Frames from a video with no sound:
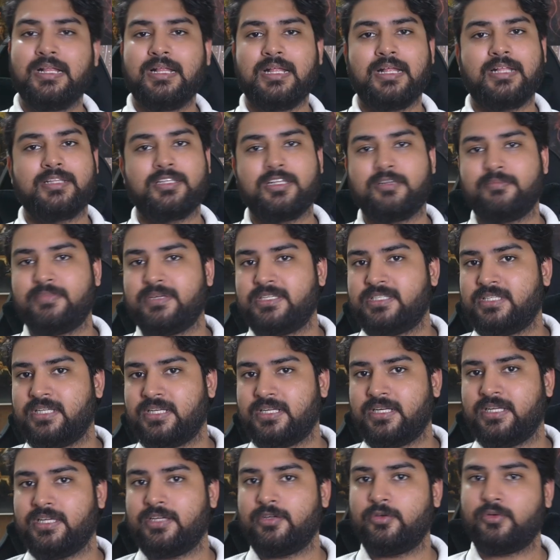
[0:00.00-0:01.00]
and then
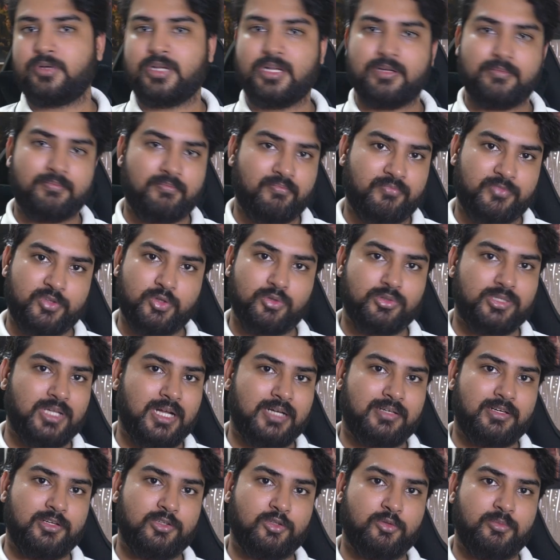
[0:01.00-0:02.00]
basically you can use
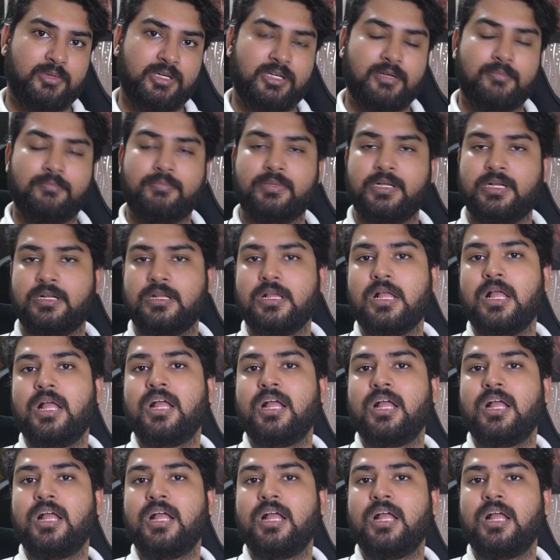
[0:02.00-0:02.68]
that resume template.